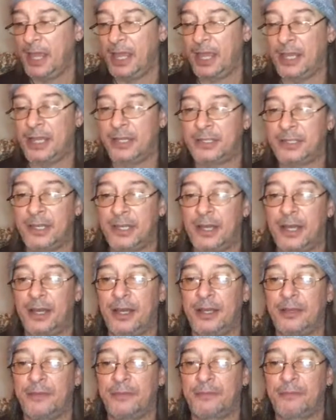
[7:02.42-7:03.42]
And
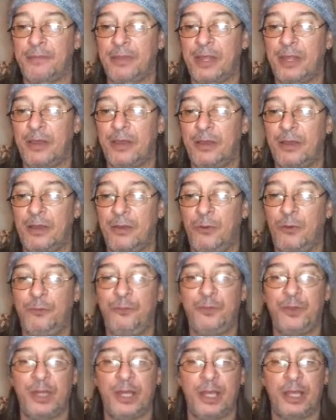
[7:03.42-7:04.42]

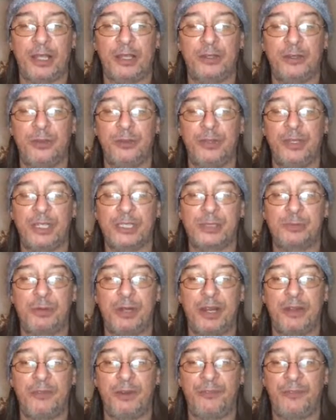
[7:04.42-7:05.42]
hopefully I can do this
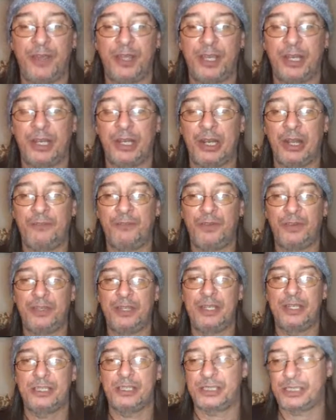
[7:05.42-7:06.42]
whatever, if I get enough of
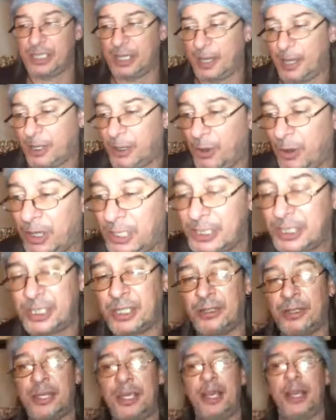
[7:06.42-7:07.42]
these
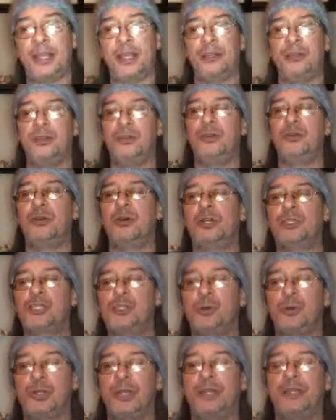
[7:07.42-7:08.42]
constantly, I can do a
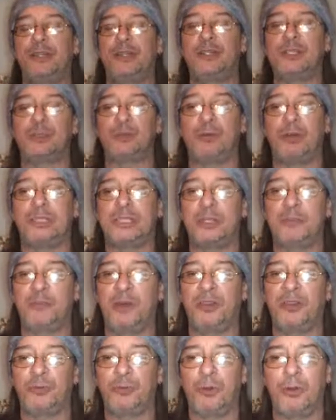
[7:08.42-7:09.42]
show like this once a
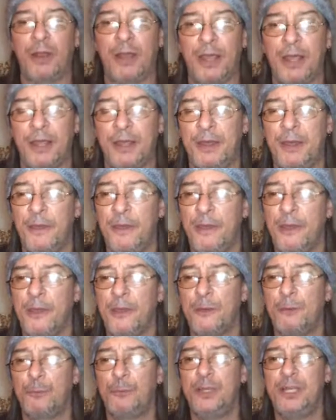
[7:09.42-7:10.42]
month where I
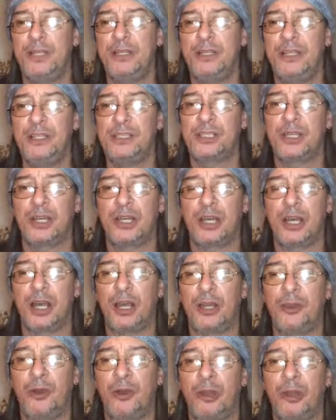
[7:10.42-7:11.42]
read these
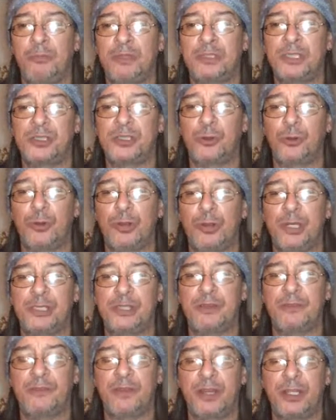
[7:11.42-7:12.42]
anonymous
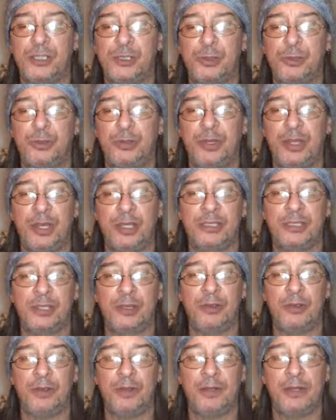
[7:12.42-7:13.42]
stories of true things
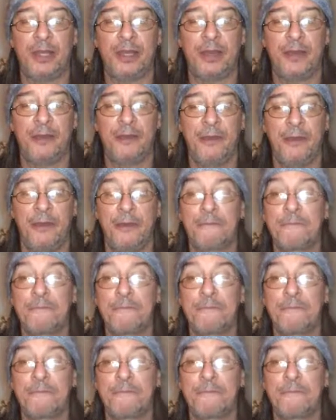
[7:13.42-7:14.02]
there. And